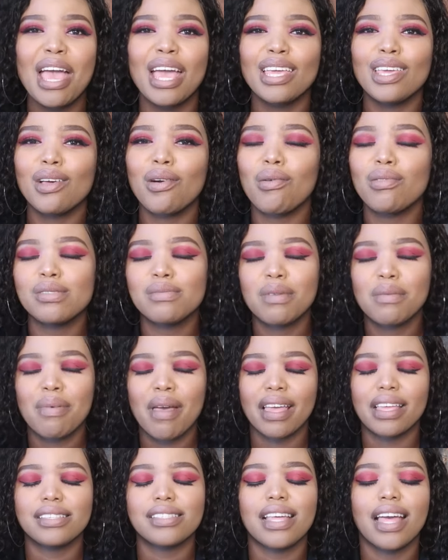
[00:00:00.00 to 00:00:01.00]
He calls me
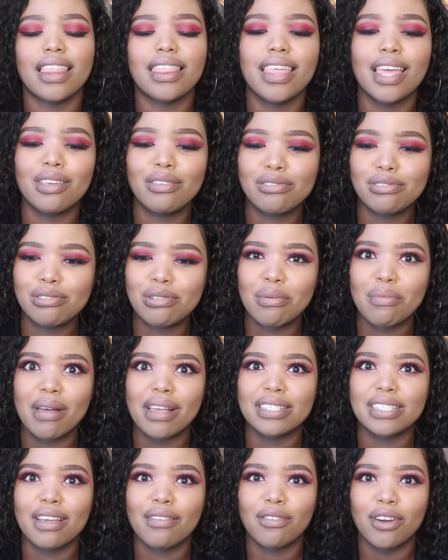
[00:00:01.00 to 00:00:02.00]
back, he's like, "Thank you so
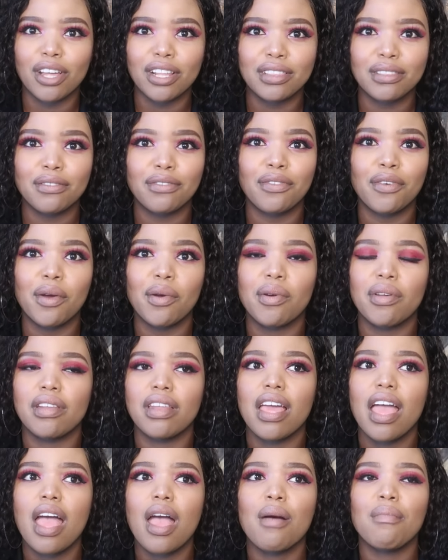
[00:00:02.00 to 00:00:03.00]
much, I've got the phone.